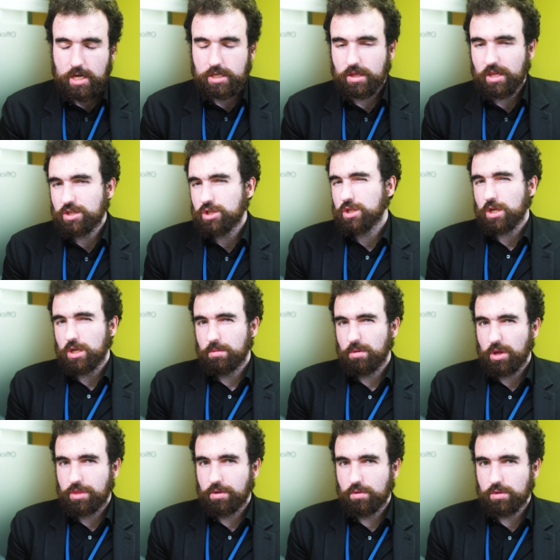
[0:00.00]
So that's just kind of
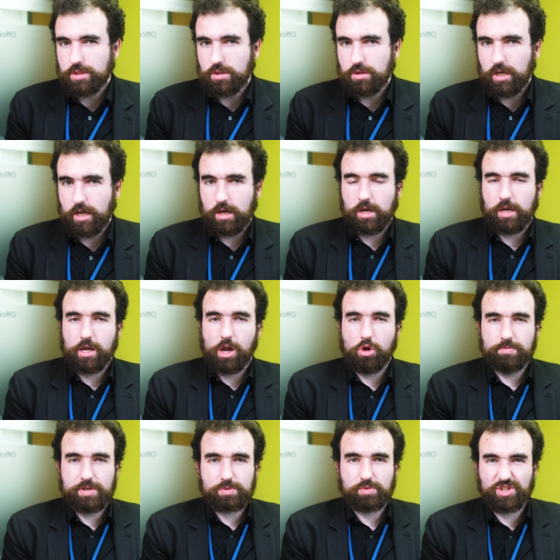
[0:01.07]
my thoughts on it. I
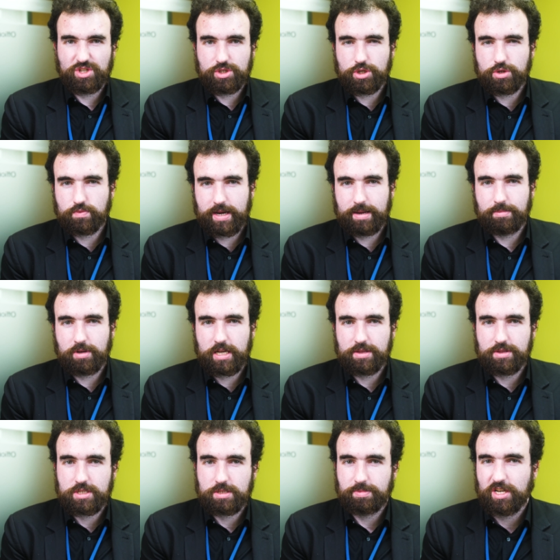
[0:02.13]
hope this wasn't too
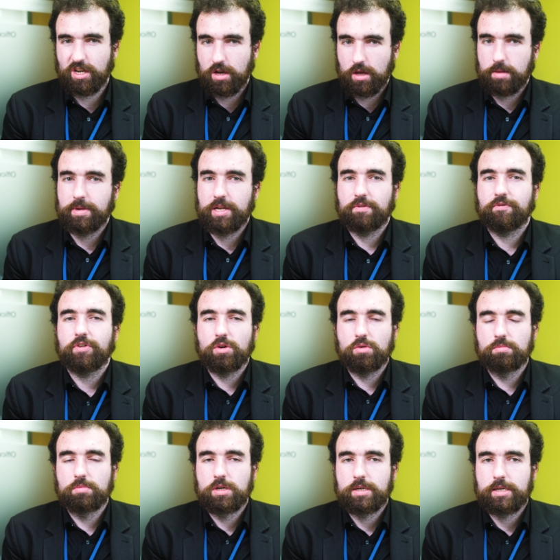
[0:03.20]
rambly. This has been a nightmare to
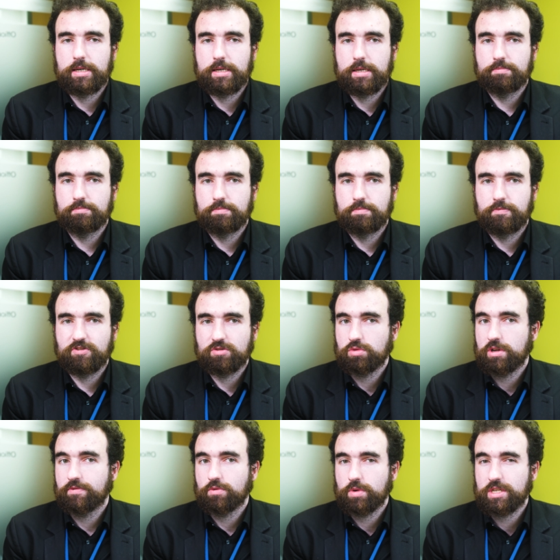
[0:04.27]
film for
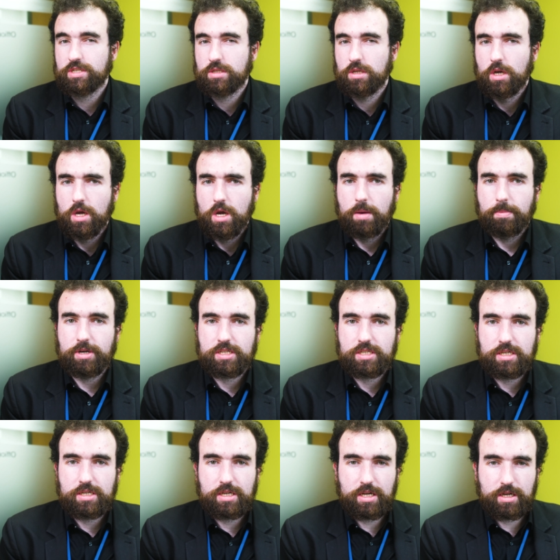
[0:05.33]
whatever reason, but
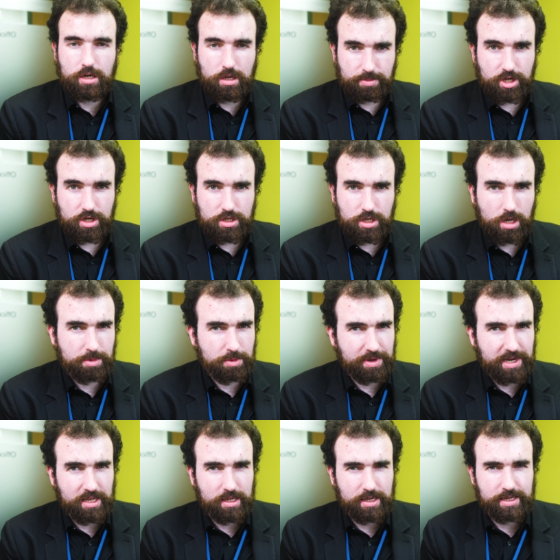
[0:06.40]
yeah, hope you're good, hope you're
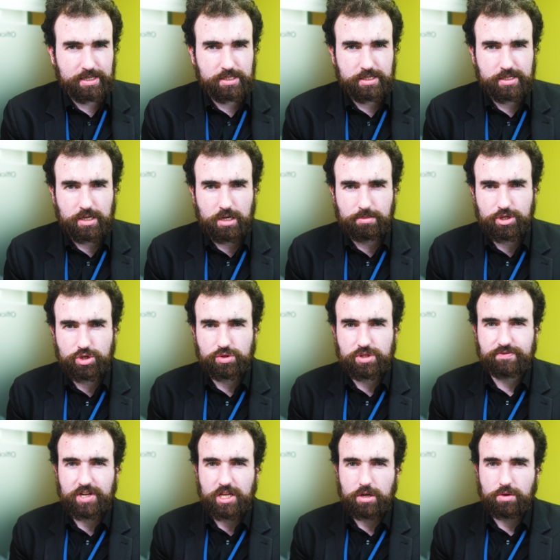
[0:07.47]
well, and I hope you enjoyed
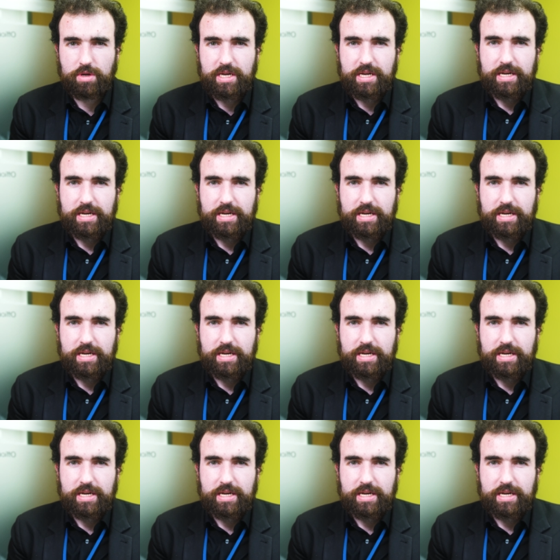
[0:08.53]
this video.